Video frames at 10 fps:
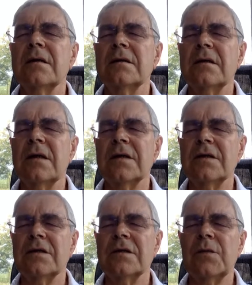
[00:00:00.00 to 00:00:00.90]
So that's
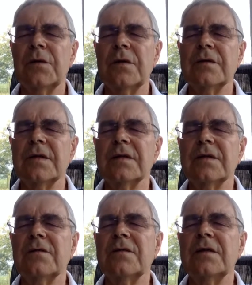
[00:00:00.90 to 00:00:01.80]
just a process
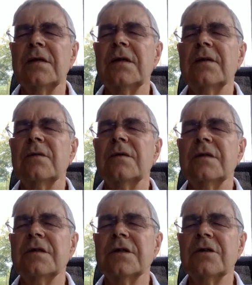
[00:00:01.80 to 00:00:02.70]
of dealing with
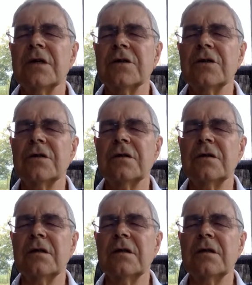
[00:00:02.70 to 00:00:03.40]
distraction,